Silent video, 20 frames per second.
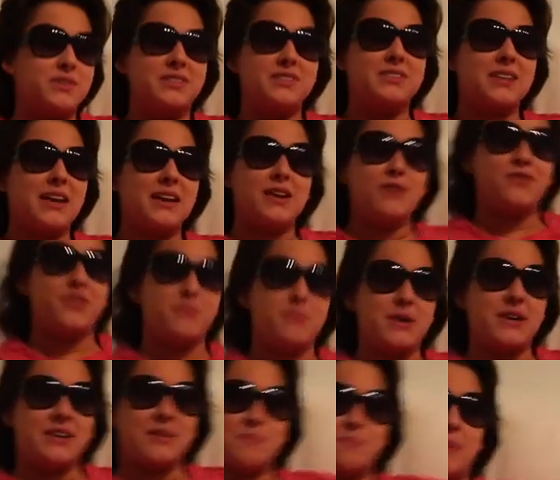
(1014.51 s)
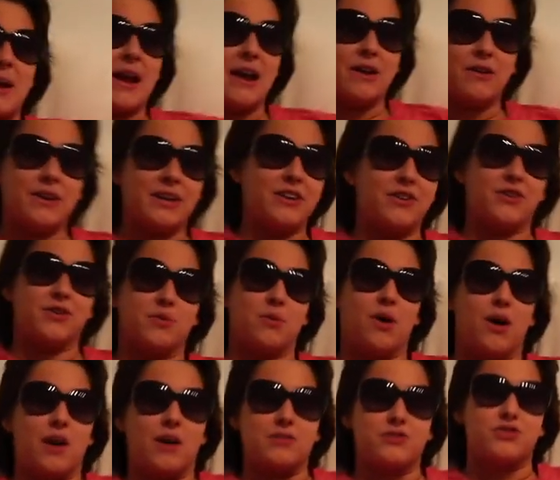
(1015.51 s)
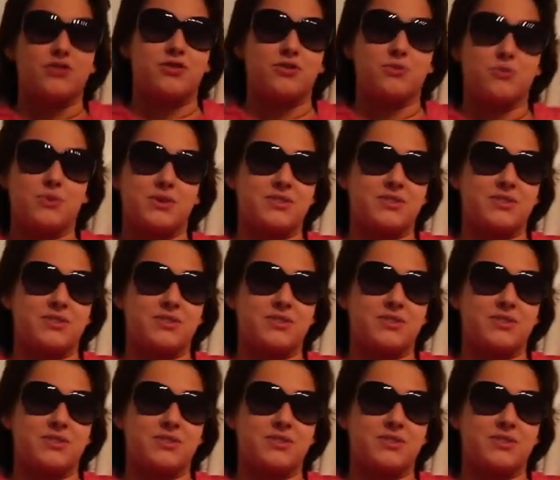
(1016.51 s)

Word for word: what does that even mean, pairing your watch